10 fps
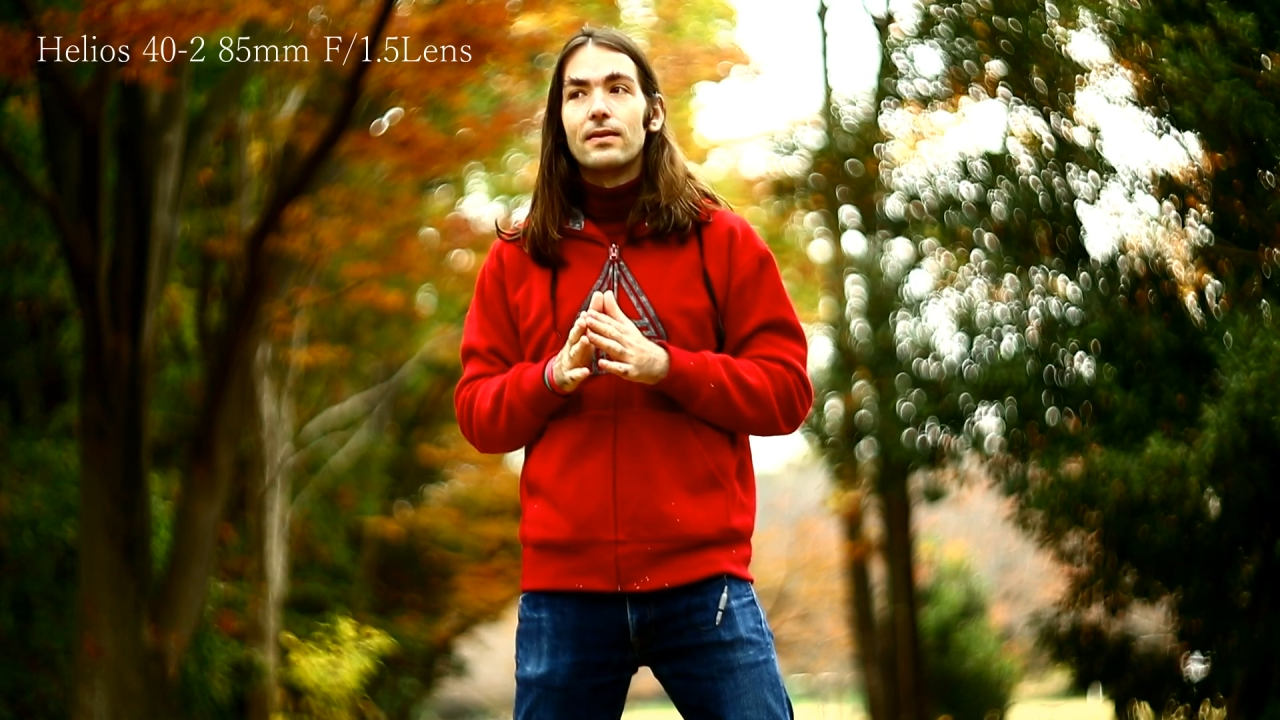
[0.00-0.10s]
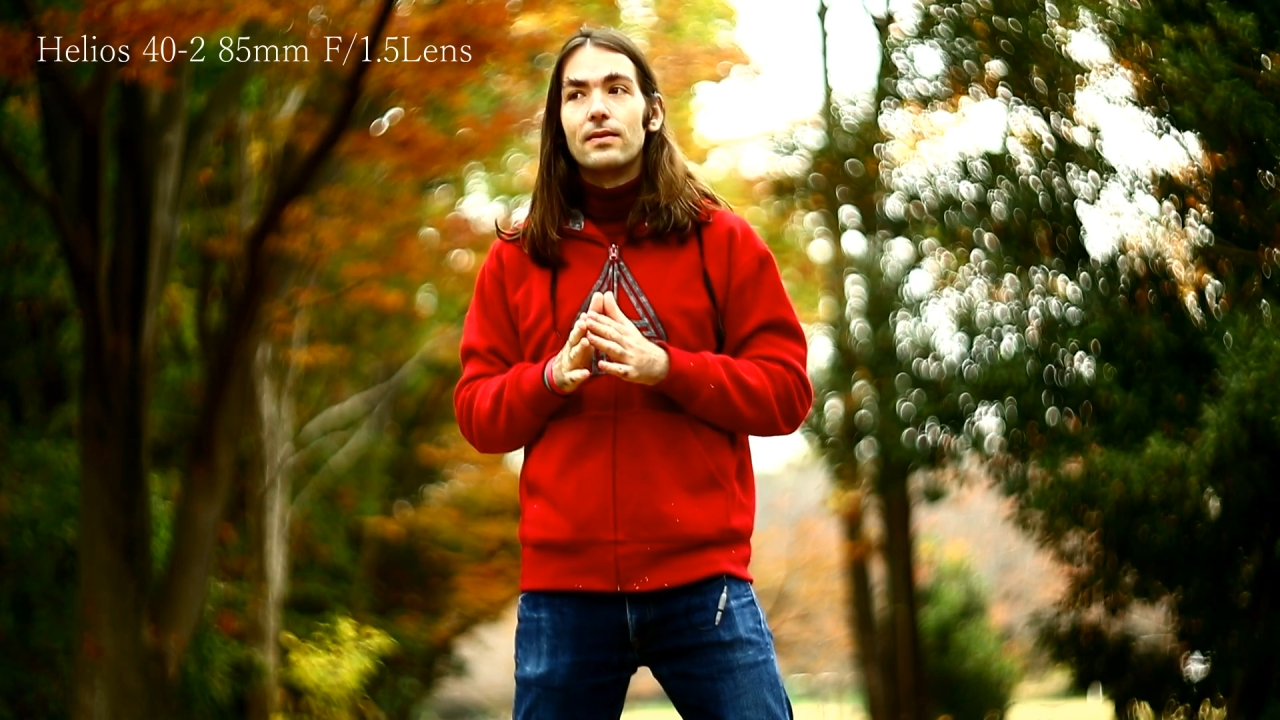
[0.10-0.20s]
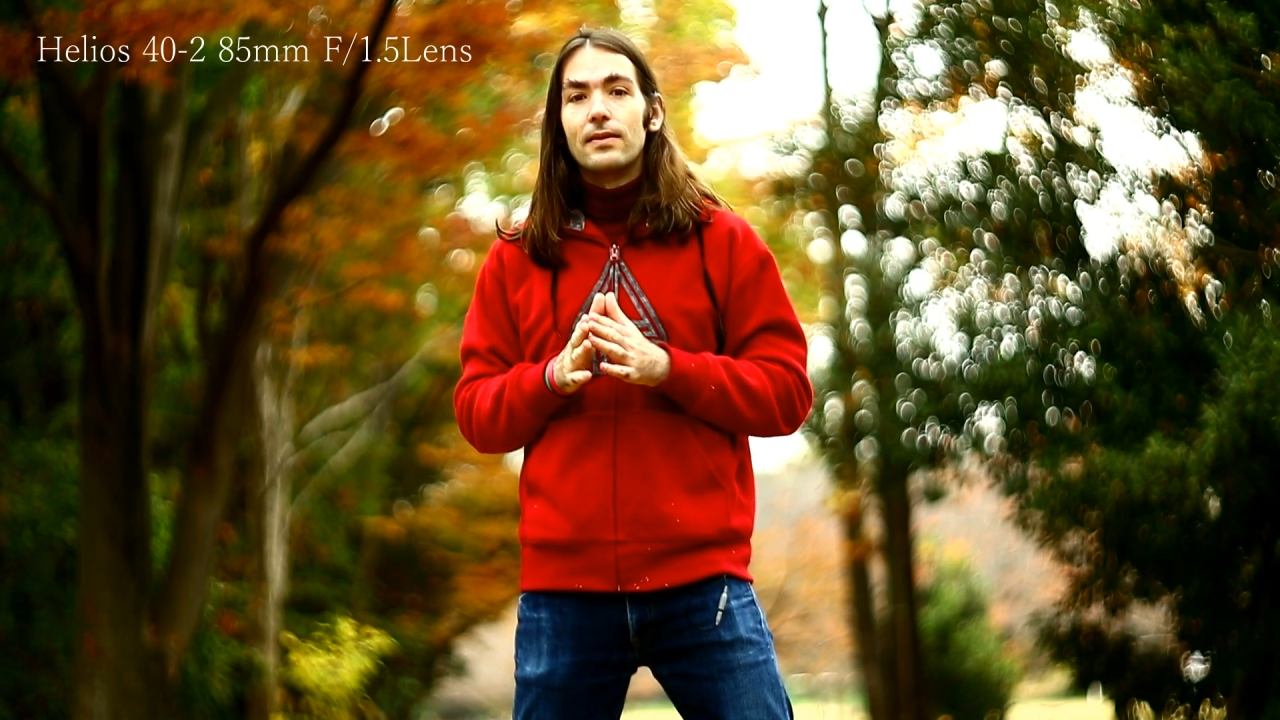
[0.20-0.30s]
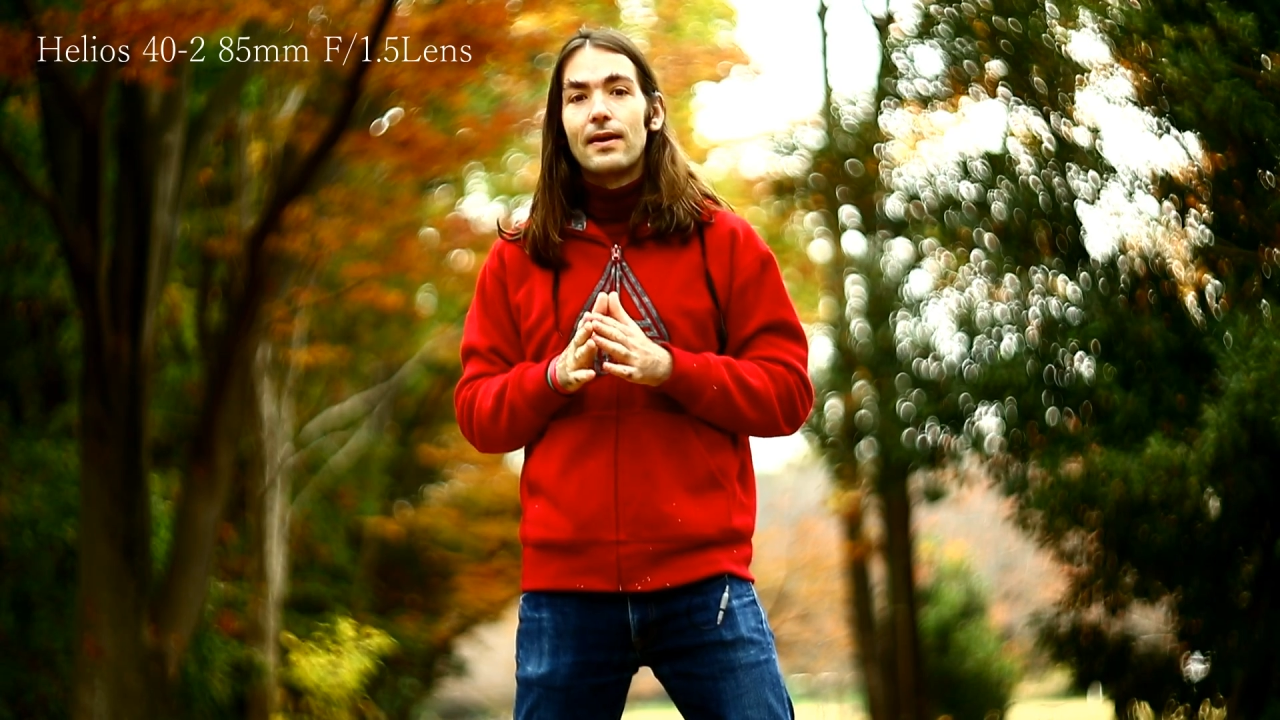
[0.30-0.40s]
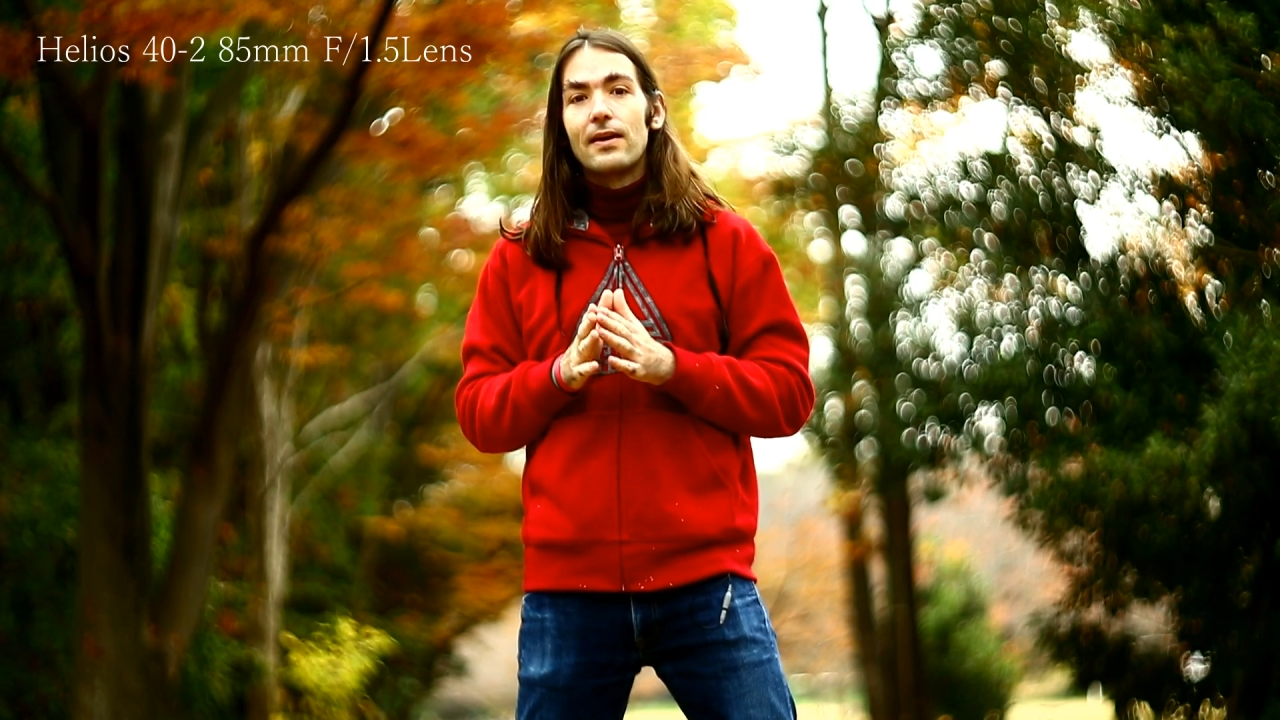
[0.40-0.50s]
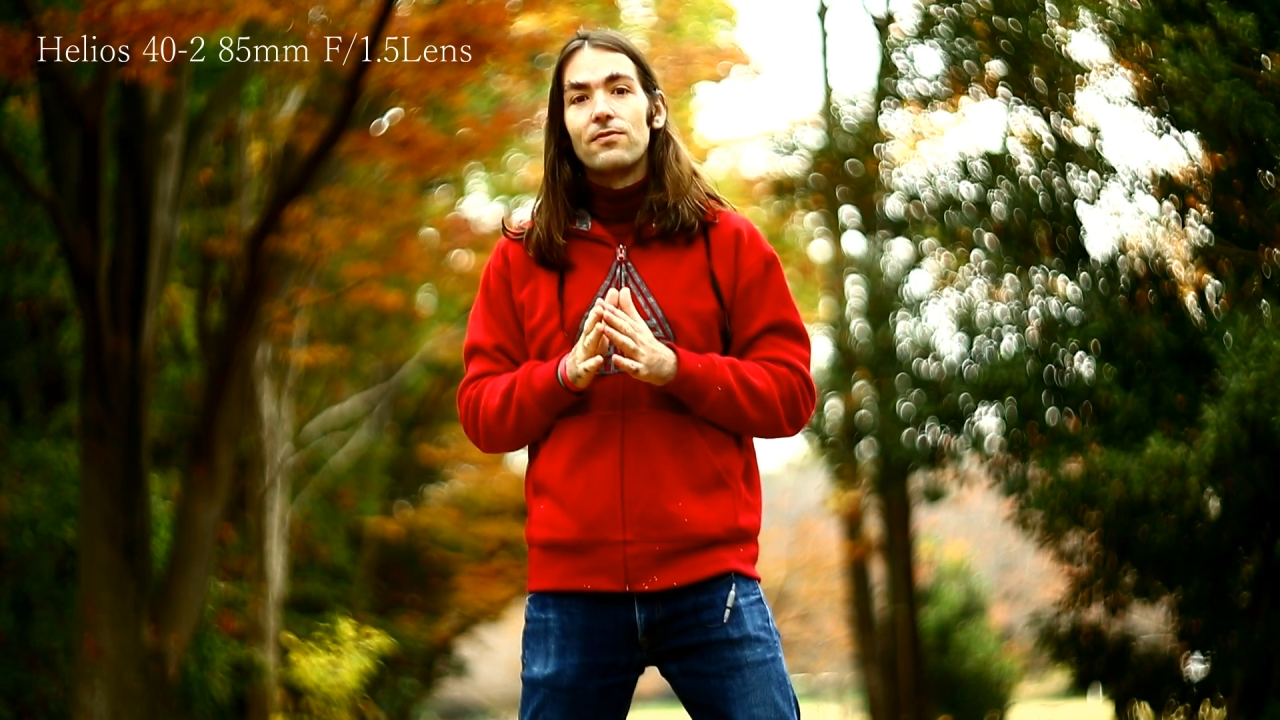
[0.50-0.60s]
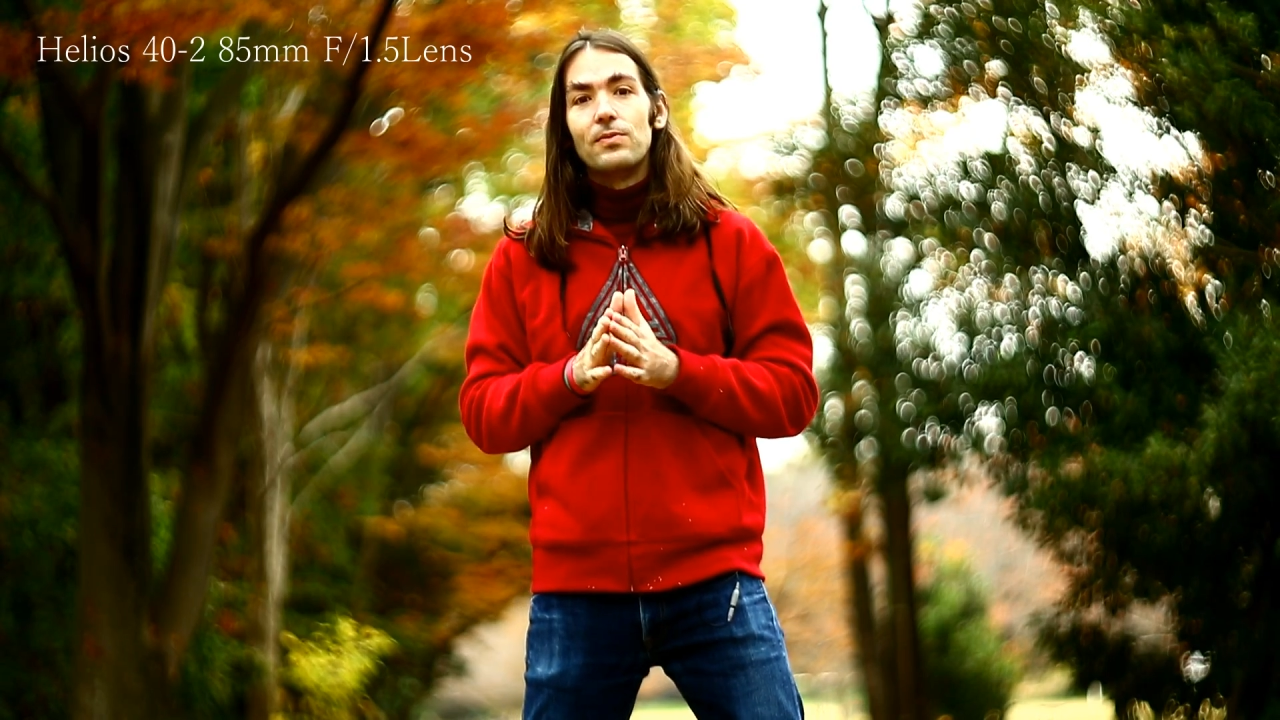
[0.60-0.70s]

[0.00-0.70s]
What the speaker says: that I have